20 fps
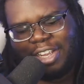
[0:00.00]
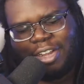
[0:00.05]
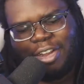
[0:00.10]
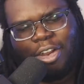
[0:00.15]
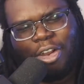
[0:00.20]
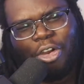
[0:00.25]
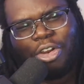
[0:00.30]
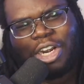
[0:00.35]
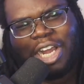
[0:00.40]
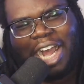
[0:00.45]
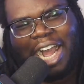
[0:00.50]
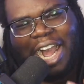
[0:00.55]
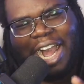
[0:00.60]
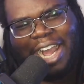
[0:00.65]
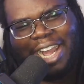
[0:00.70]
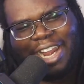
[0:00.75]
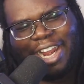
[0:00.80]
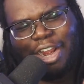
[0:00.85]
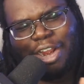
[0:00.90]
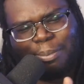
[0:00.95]
on a hot
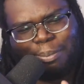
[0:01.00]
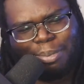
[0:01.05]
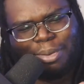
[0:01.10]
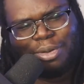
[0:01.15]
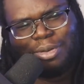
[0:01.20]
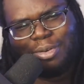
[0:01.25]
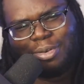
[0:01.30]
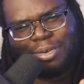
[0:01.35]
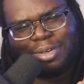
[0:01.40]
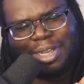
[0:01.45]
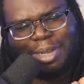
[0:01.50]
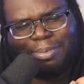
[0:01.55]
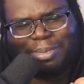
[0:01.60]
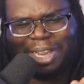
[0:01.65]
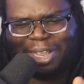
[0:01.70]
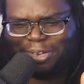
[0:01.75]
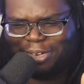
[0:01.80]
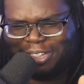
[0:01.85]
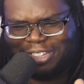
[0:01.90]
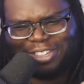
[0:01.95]
air balloon. I'm like,
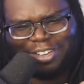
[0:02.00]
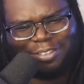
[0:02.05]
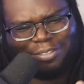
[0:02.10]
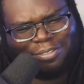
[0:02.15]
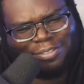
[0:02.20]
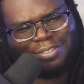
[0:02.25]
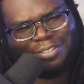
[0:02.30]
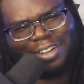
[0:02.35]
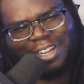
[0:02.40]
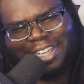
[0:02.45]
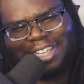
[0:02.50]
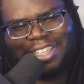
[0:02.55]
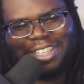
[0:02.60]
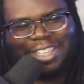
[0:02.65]
what the fuck?